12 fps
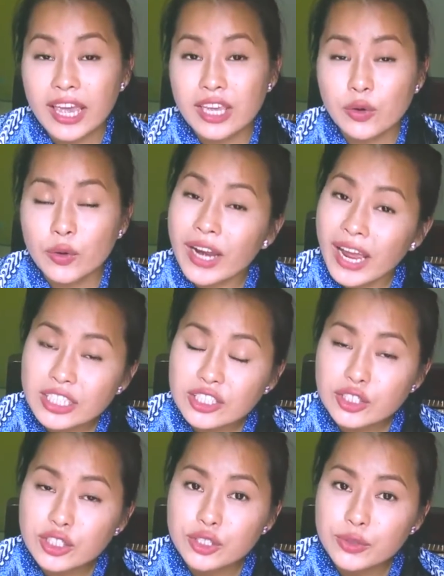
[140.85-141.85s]
and you can
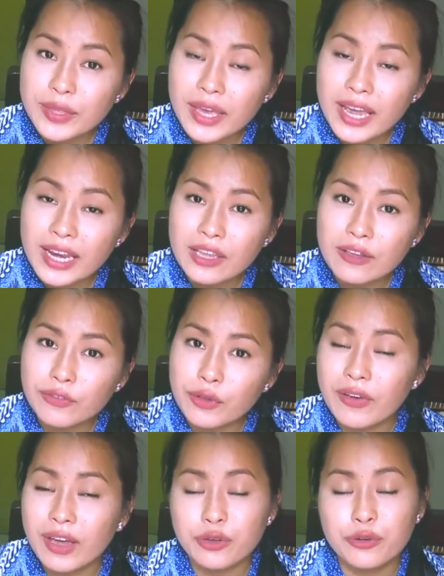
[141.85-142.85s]
actually do that if
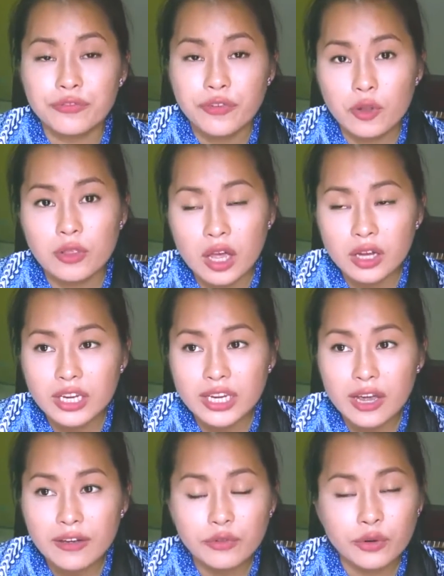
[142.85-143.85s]
you've had your phone long
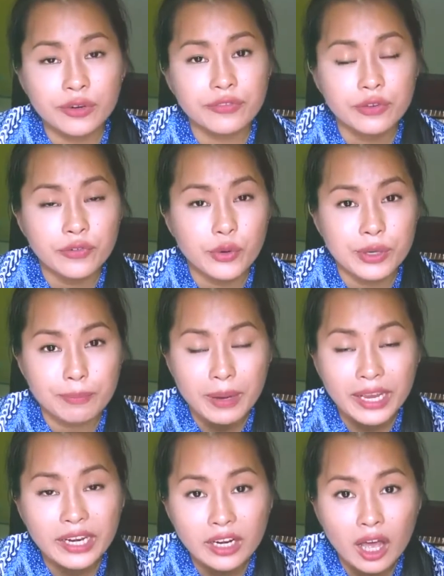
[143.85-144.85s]
enough or if you've already
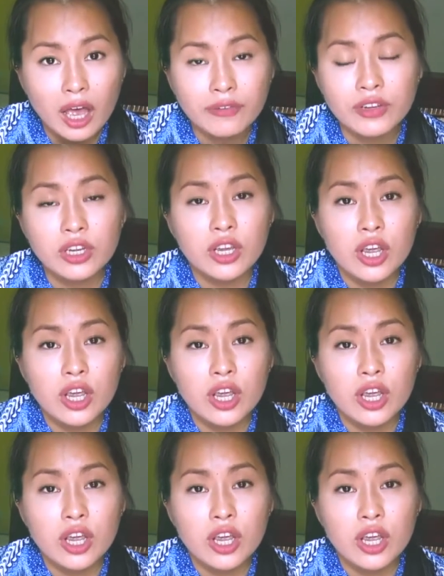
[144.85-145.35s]
paid it off.